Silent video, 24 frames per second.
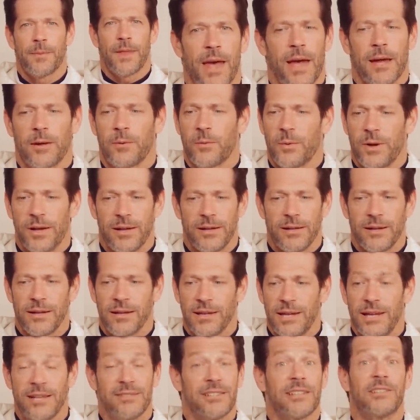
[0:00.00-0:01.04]
That when
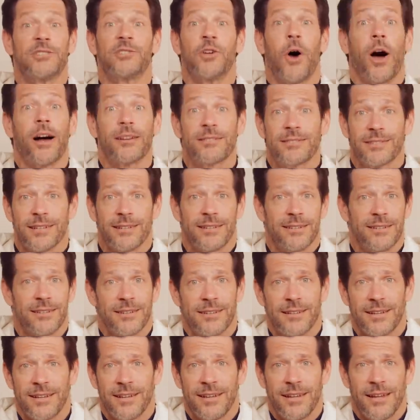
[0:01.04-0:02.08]
he's exhausted,
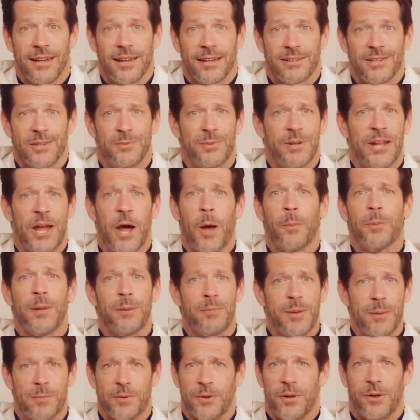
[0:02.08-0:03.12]
because he's been
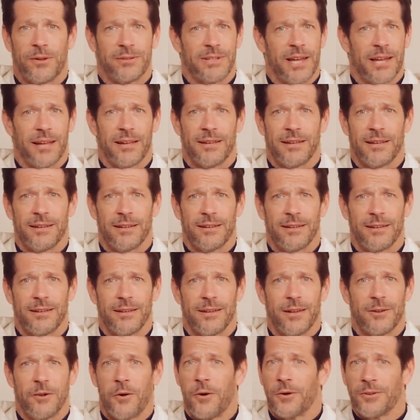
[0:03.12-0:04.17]
helping people all day
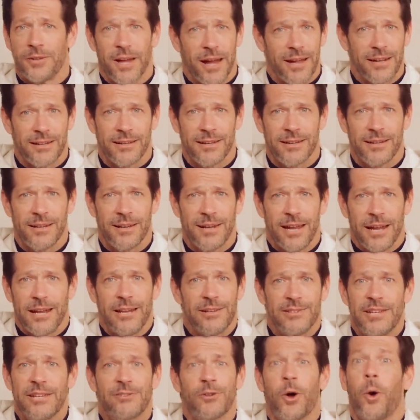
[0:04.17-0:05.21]
and all night, and
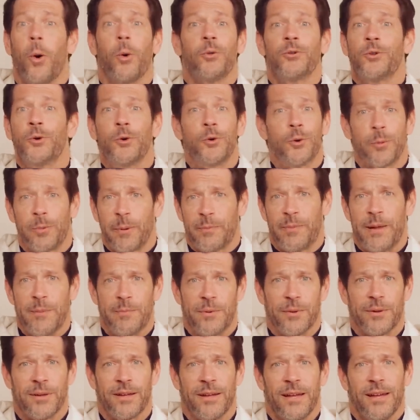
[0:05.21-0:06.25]
he sees a whole new group of
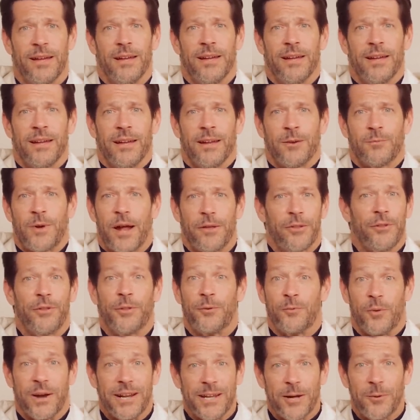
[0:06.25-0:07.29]
people, rather
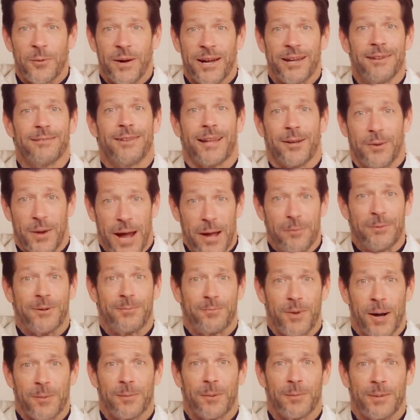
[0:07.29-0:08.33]
than running away like I
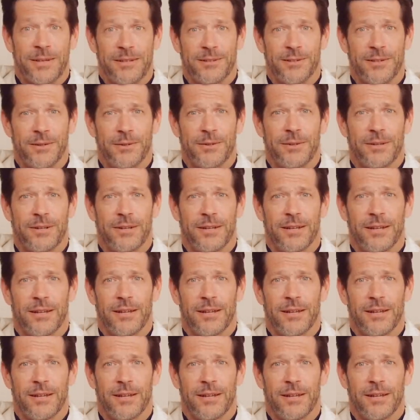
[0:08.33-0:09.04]
would probably do,